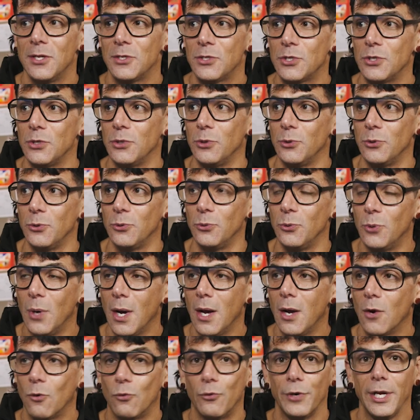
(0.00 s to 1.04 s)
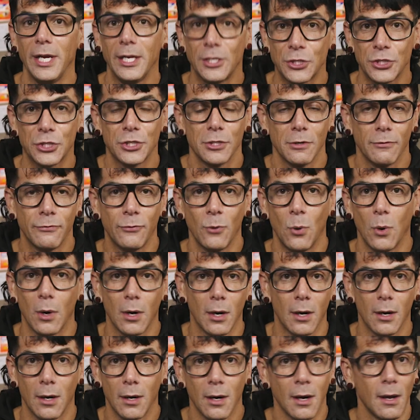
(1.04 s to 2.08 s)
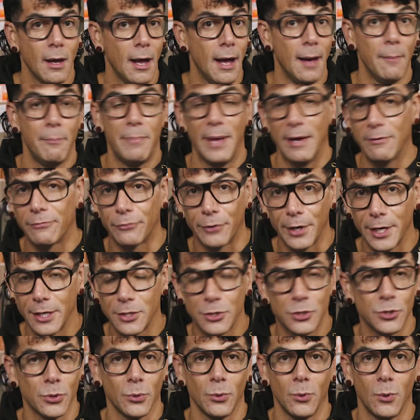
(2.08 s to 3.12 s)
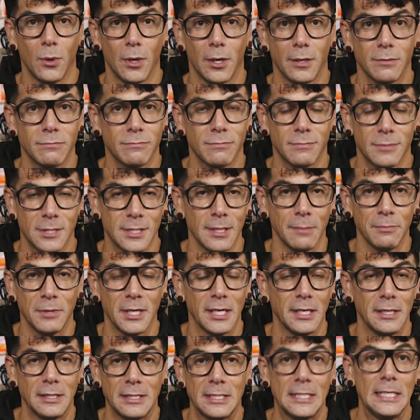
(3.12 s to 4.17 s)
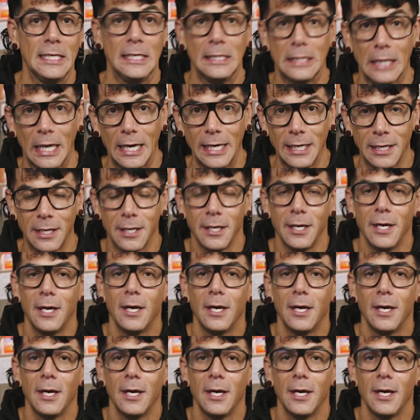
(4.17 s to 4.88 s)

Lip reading: to reach for a beverage or something tea-like